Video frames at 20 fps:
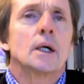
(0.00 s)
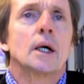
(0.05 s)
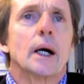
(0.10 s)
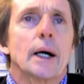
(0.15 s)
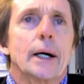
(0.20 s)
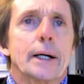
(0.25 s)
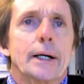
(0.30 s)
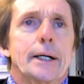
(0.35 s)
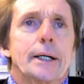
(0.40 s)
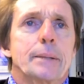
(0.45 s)

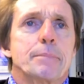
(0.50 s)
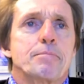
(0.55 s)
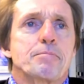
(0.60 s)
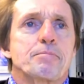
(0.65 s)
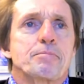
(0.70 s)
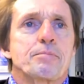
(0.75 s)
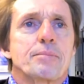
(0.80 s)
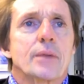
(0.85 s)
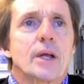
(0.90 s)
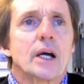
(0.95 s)

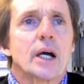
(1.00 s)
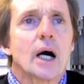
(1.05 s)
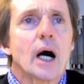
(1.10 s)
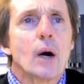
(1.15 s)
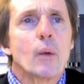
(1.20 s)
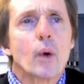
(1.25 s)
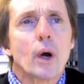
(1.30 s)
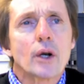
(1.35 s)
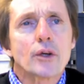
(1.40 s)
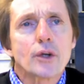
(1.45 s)
Um,
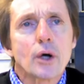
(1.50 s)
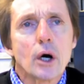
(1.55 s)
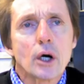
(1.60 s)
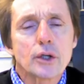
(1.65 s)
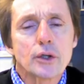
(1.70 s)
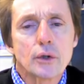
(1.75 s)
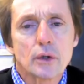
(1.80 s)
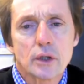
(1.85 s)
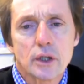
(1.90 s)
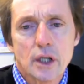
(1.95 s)
I want to talk
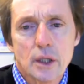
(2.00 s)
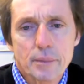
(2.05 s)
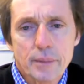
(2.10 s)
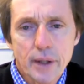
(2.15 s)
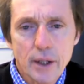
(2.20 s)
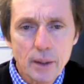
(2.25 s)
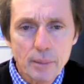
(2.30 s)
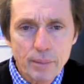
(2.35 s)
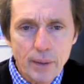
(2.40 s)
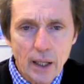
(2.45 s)
to you a little
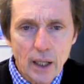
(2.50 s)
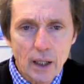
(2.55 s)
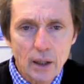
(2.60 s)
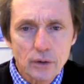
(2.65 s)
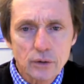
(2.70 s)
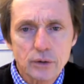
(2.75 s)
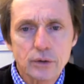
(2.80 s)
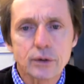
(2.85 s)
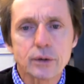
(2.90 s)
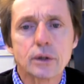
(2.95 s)
bit
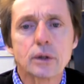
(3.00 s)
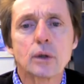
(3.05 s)
about